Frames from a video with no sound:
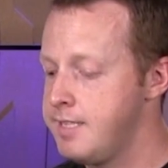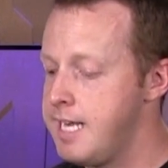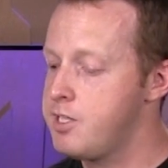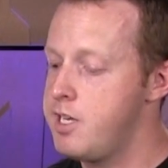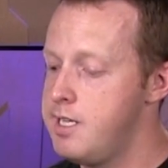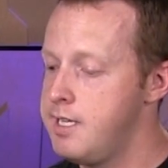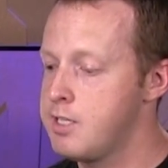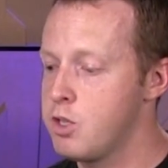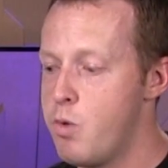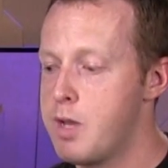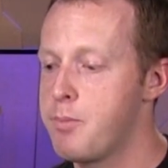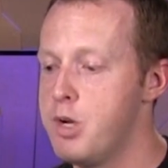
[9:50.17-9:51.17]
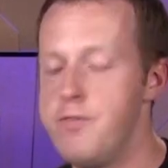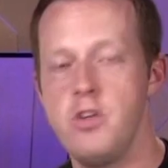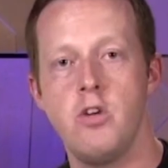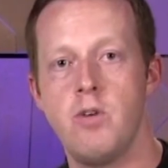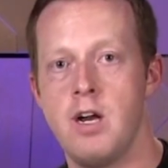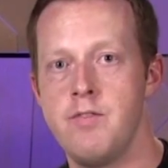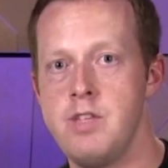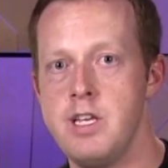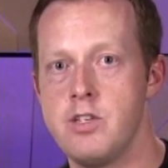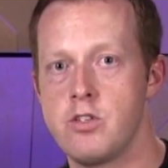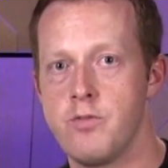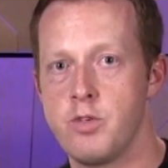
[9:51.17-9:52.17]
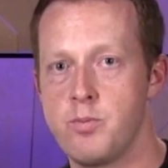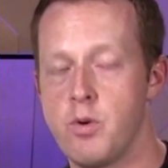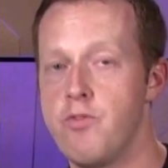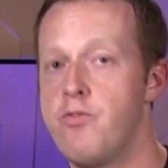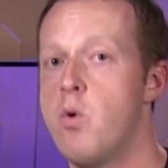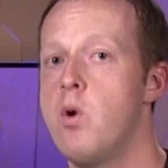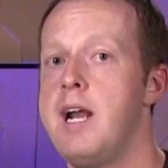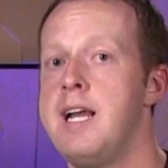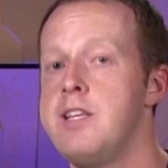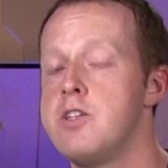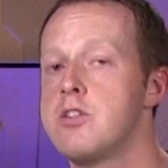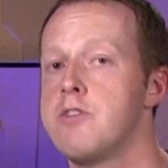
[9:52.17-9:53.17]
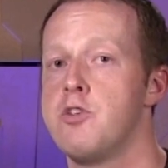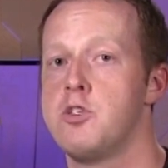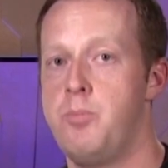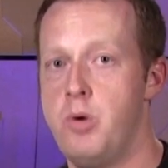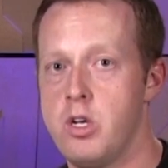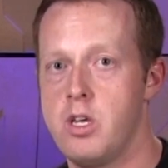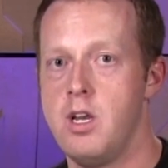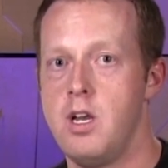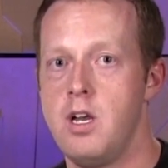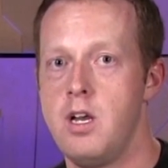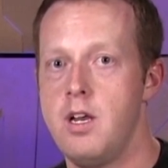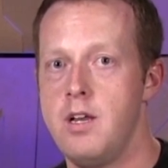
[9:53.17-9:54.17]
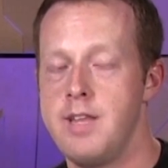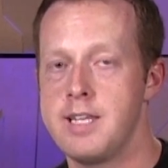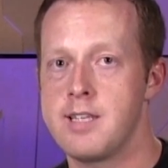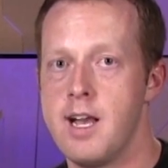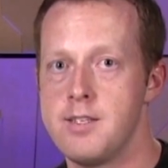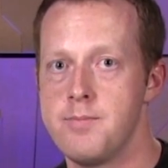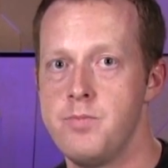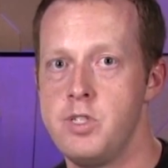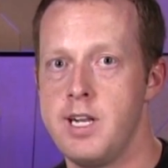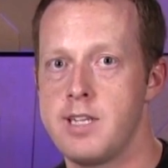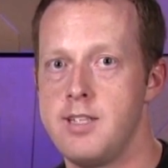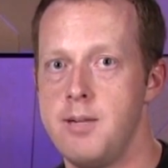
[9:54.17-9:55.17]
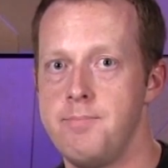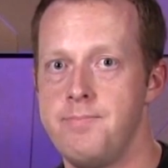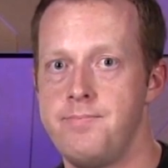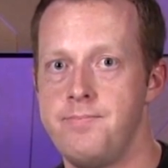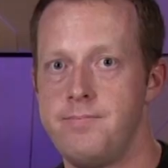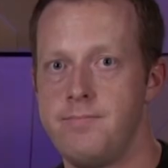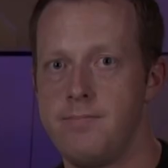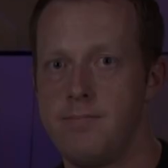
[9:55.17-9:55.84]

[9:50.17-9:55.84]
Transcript: That's it. That's a quick preview of the Surface Pro four and the Surface Book. Thanks, guys. See you next time.